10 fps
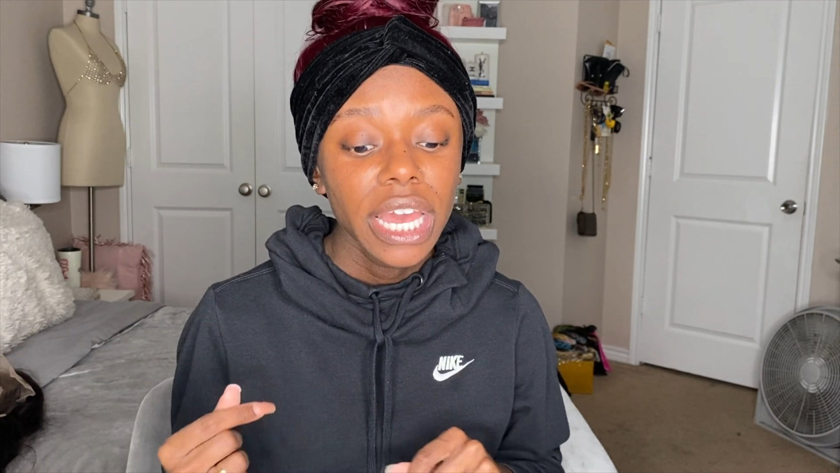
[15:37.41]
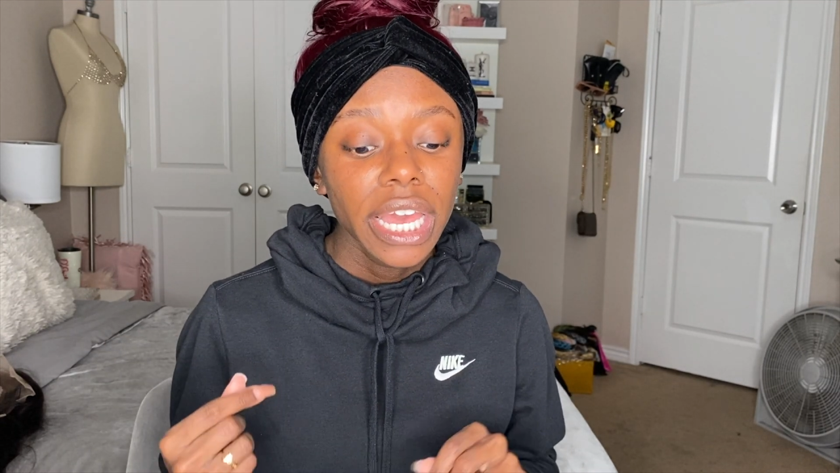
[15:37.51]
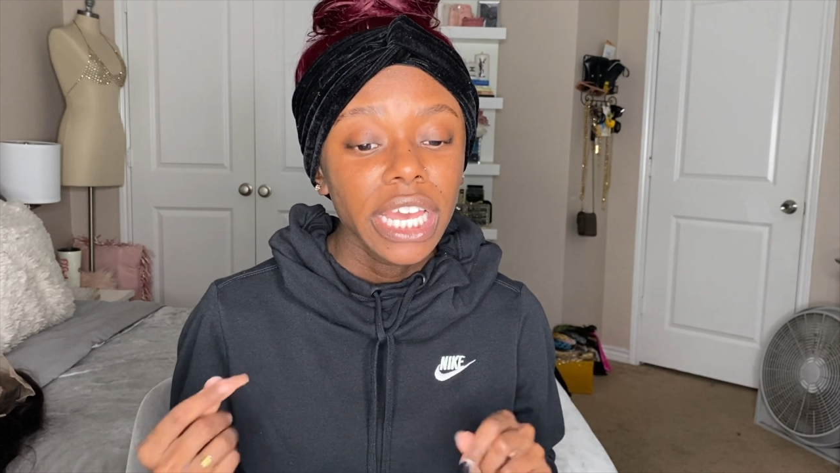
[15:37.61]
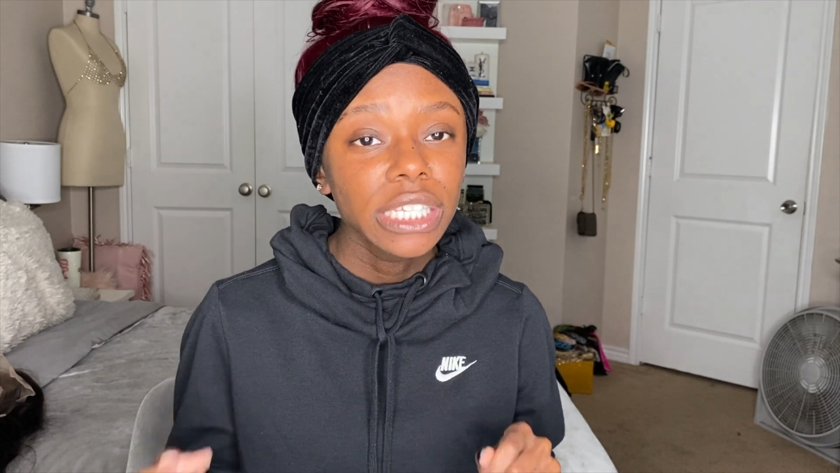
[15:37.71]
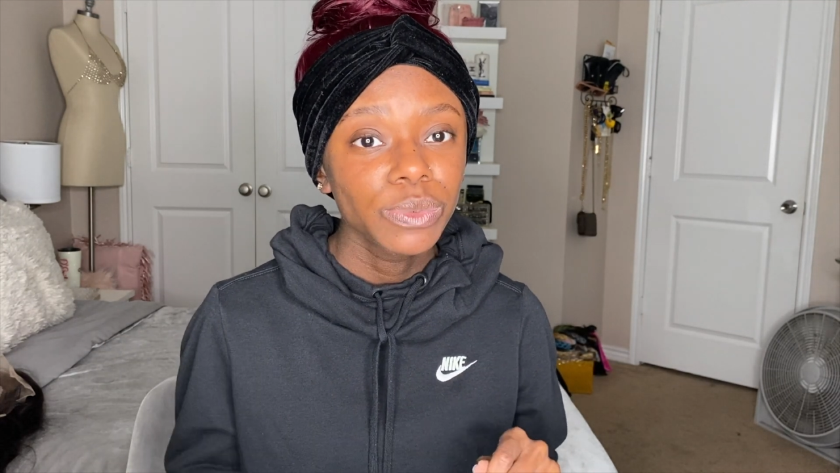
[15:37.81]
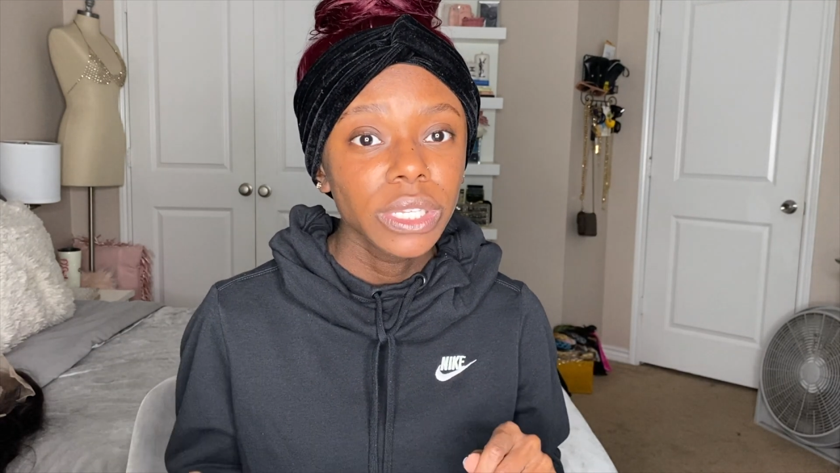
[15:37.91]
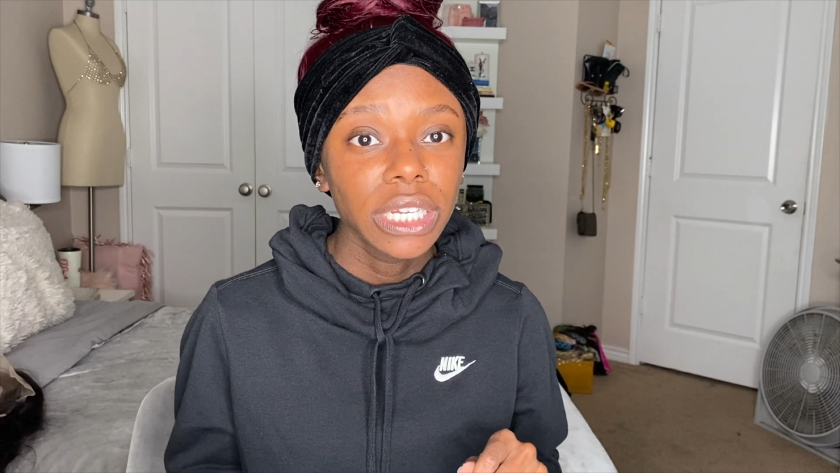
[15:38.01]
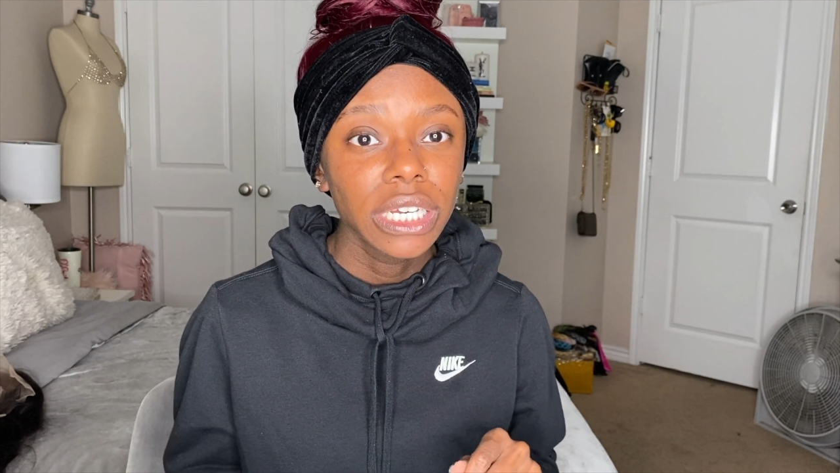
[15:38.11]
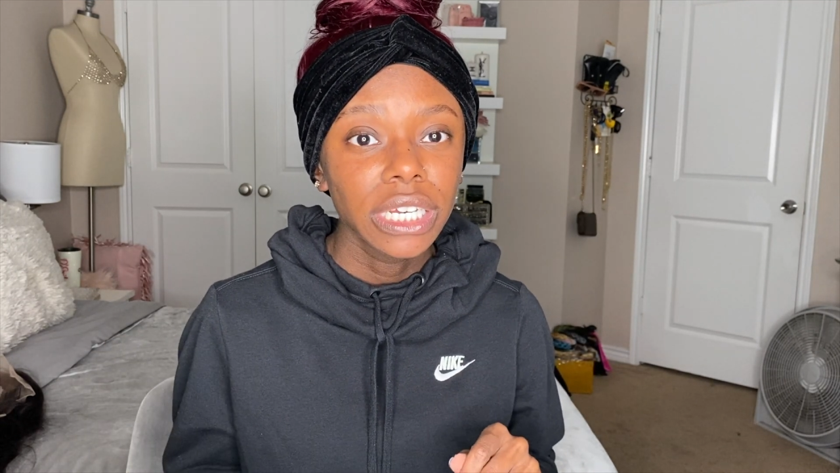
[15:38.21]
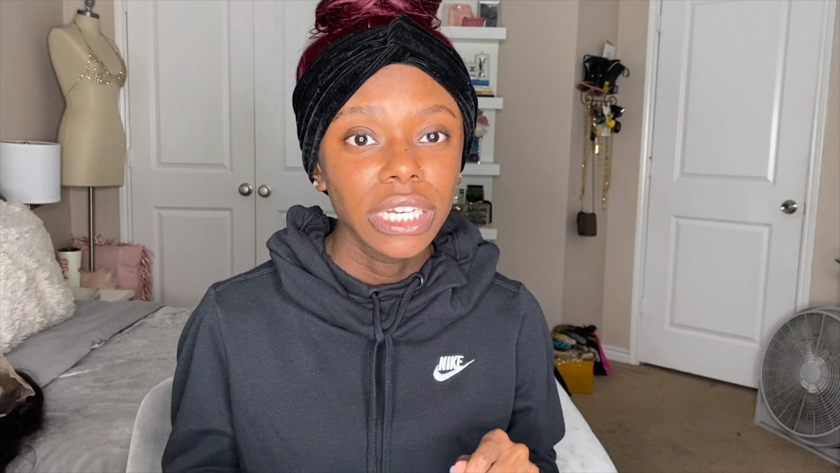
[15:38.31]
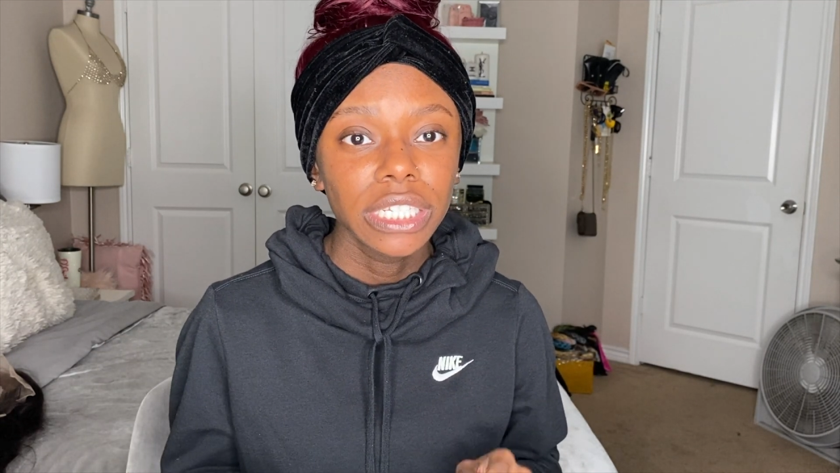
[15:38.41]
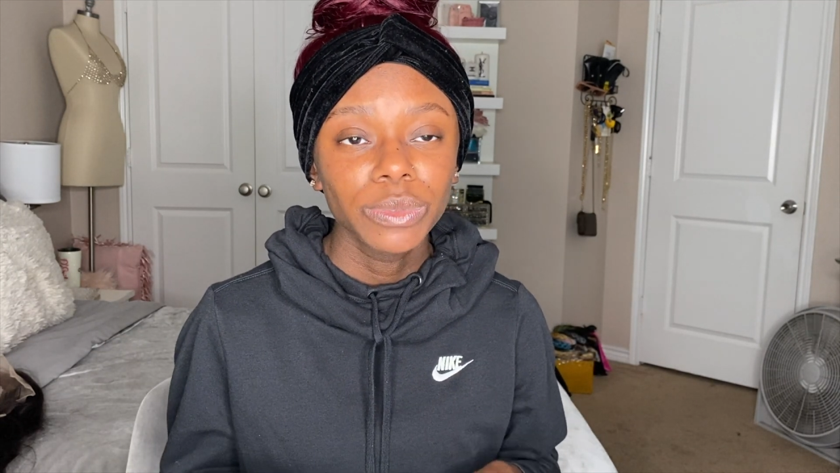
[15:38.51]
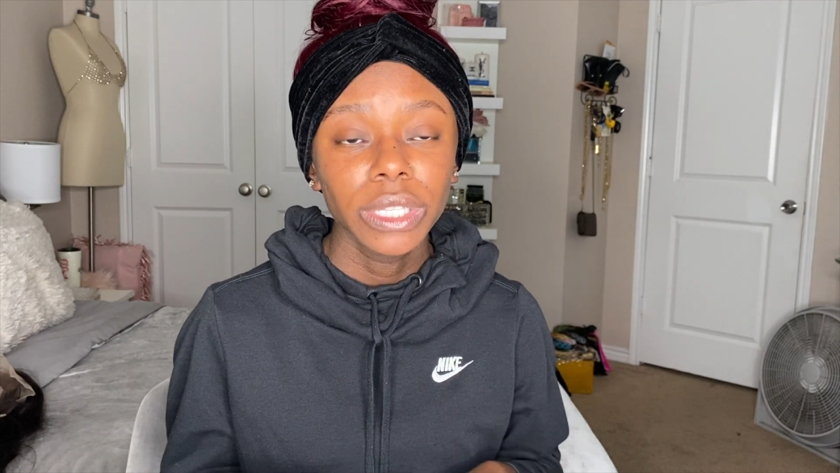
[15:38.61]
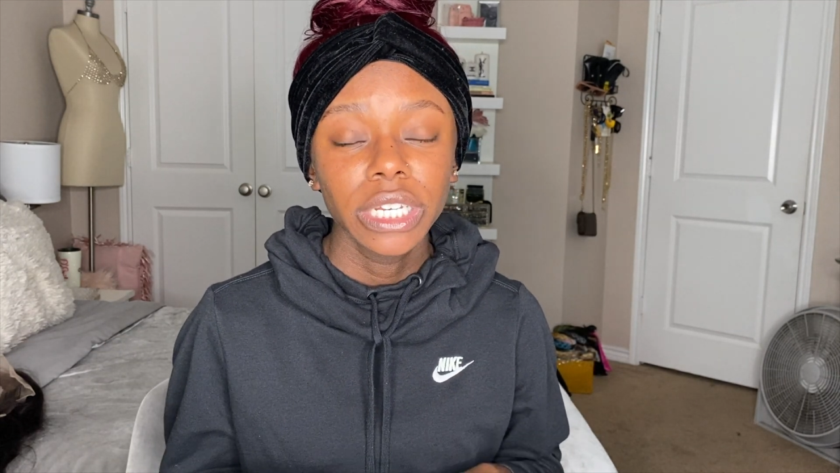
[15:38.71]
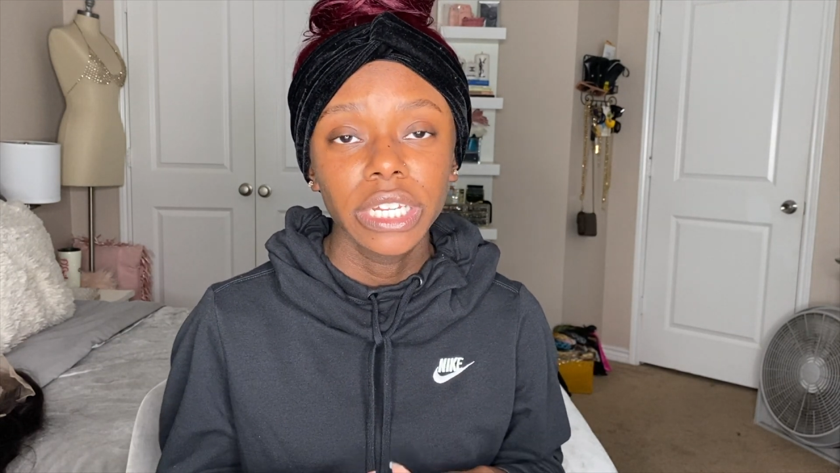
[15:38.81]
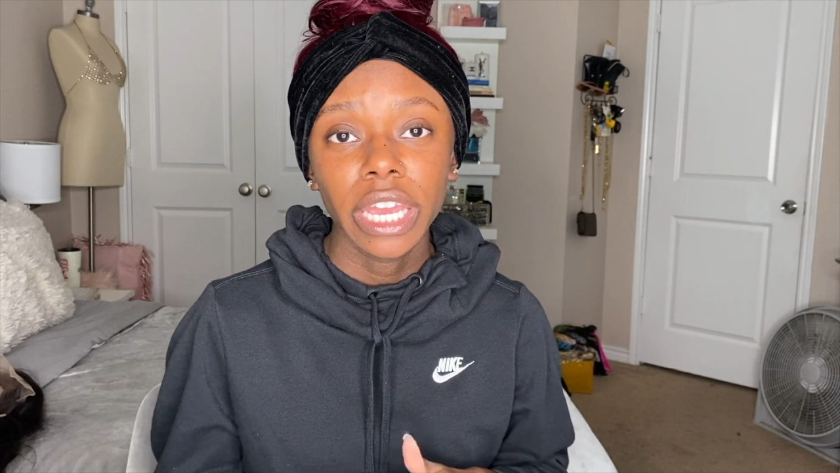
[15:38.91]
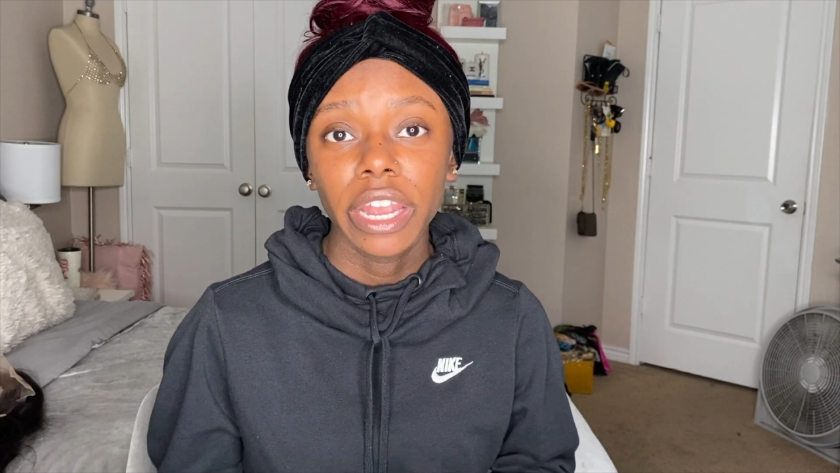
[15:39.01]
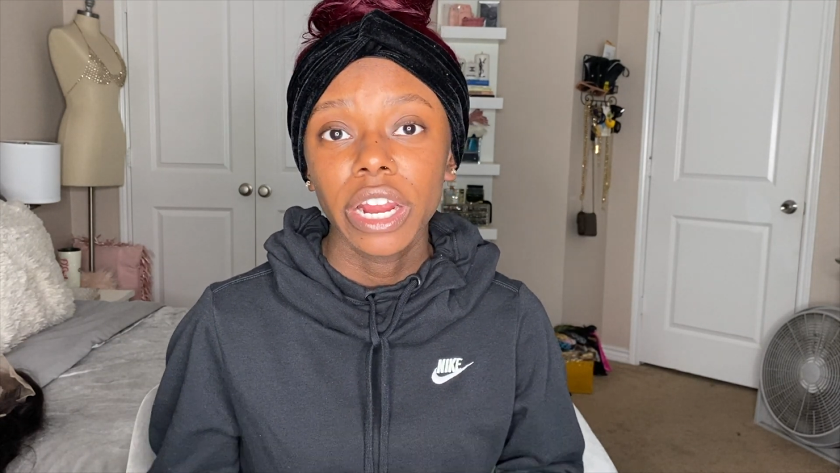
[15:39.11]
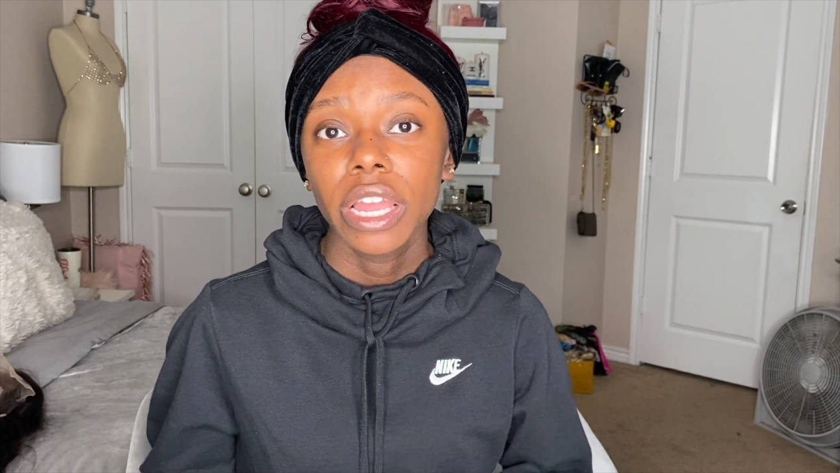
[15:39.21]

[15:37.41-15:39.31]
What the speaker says: it's really good. It's really good hair.